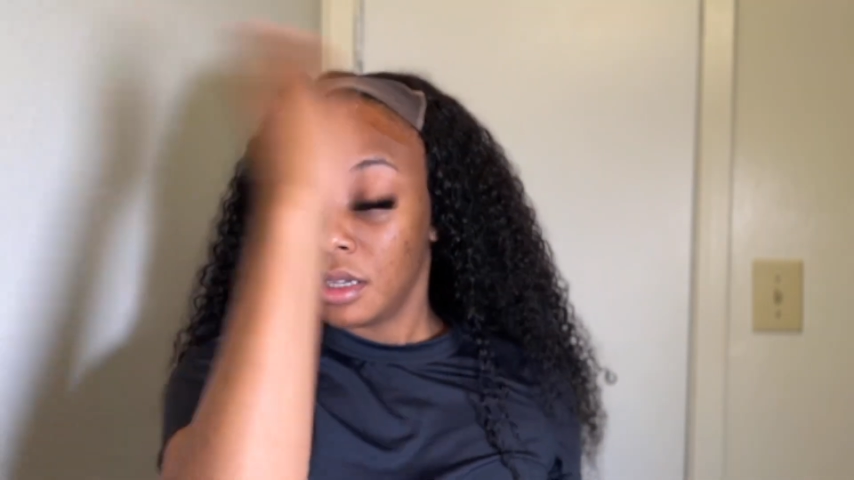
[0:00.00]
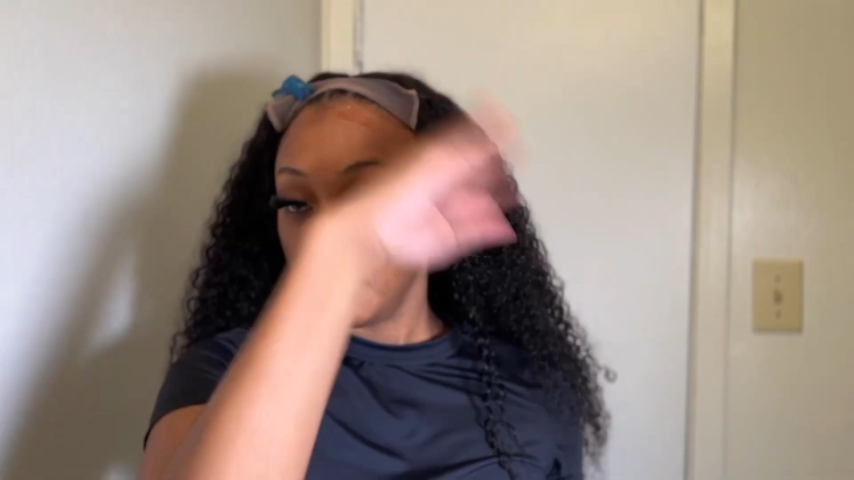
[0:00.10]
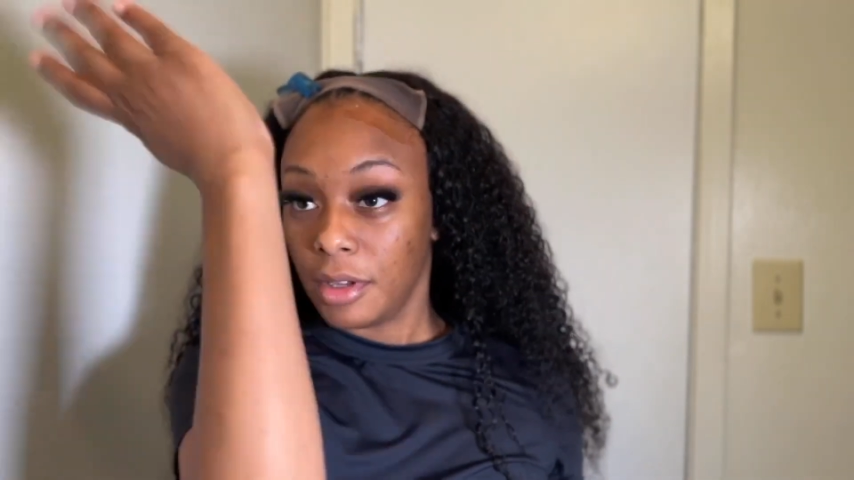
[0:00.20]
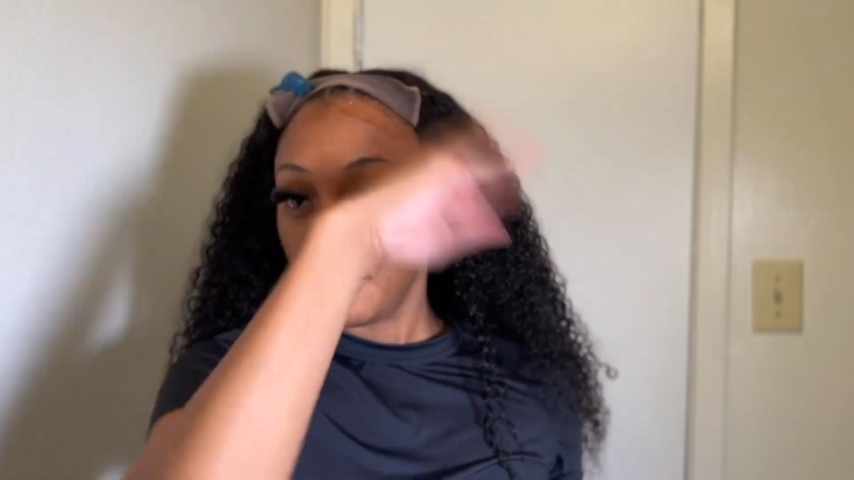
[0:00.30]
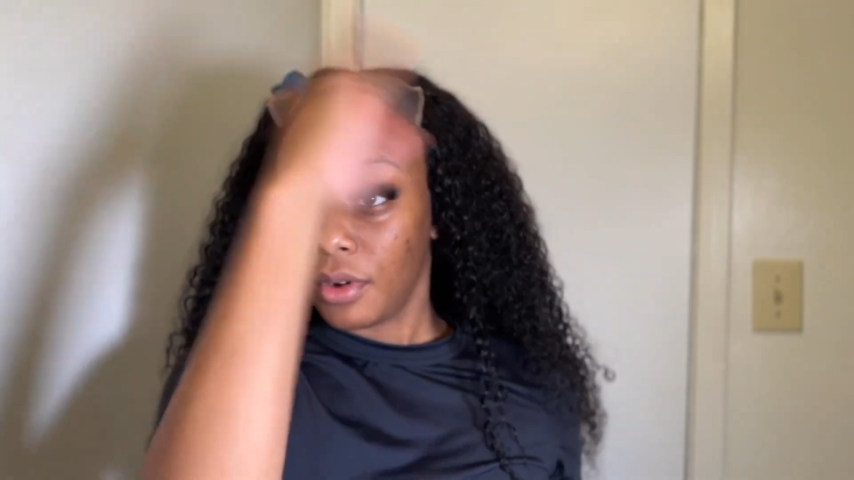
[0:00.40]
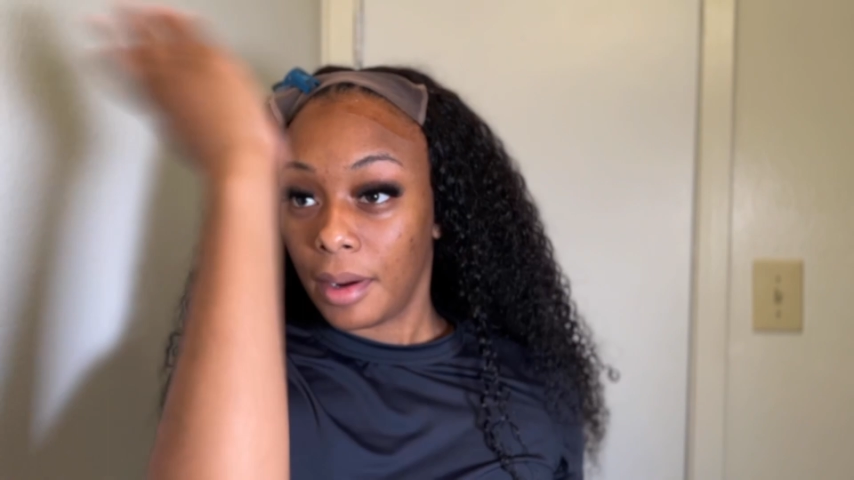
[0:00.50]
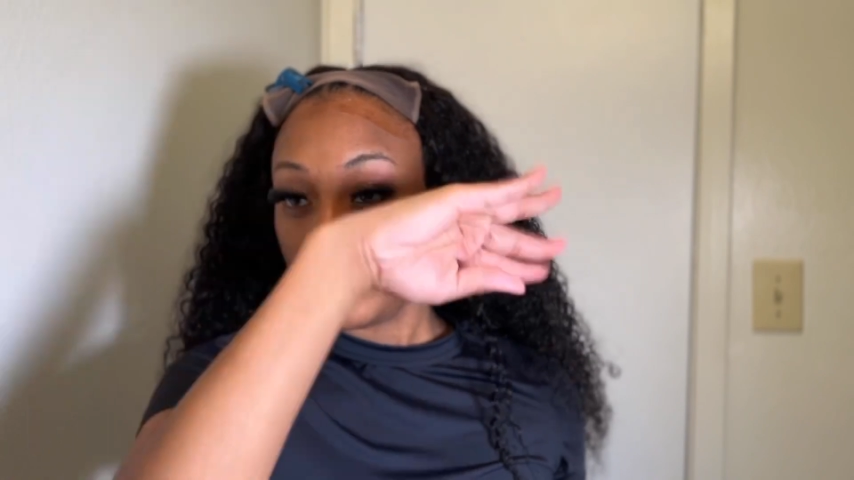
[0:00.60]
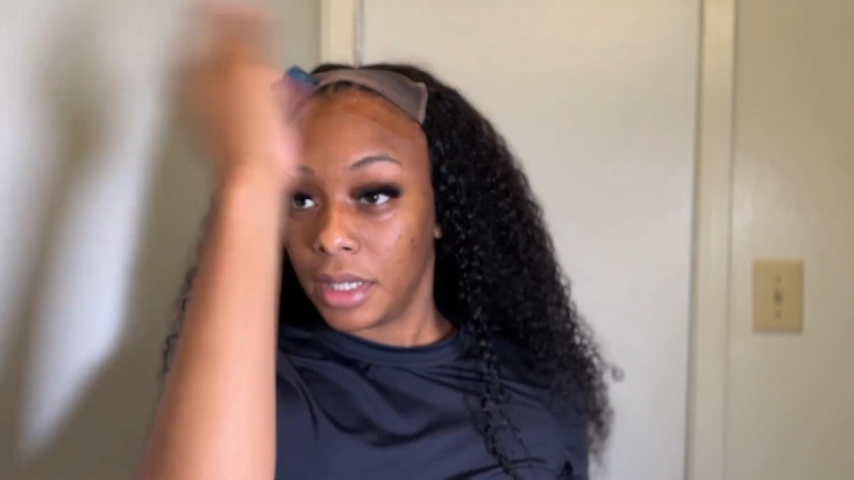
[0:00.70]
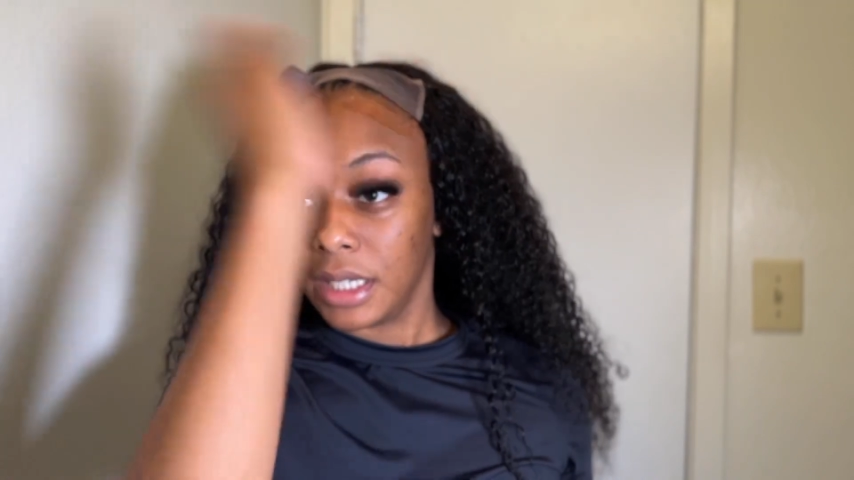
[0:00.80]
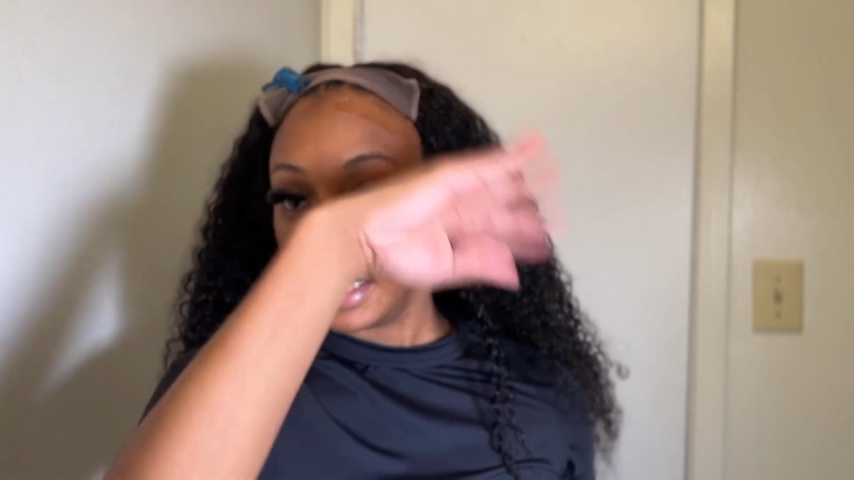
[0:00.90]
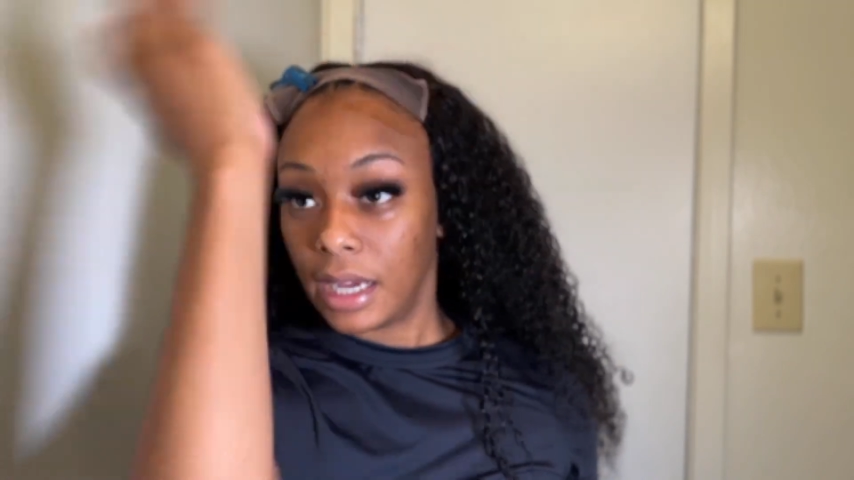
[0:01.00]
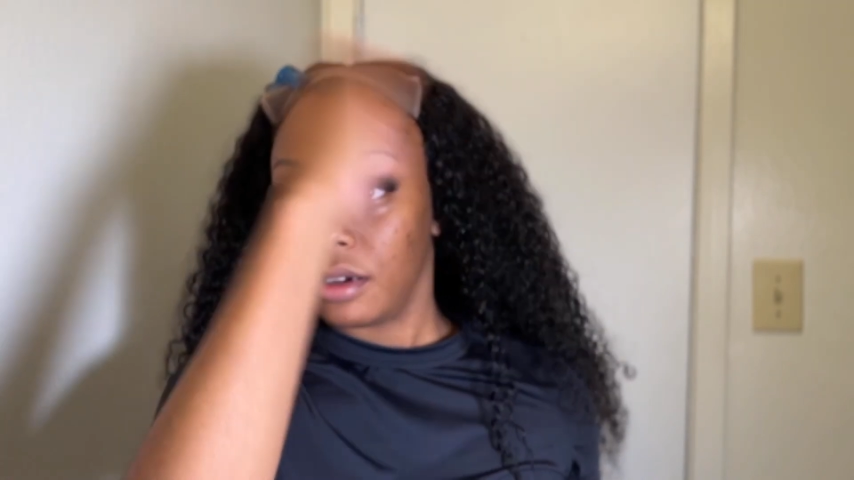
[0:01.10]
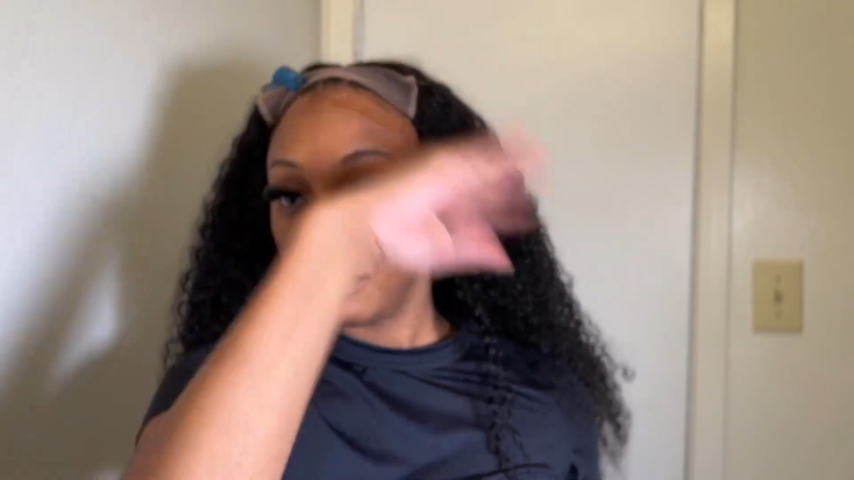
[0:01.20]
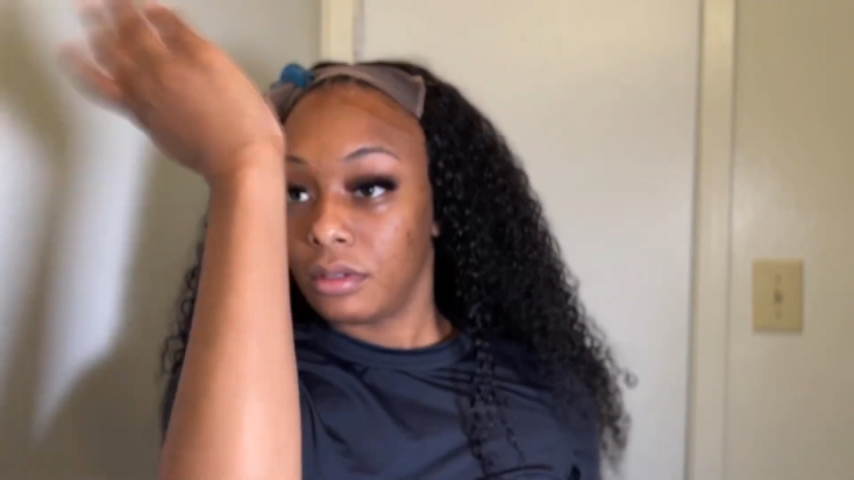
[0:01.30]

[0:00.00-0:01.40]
before I put it down.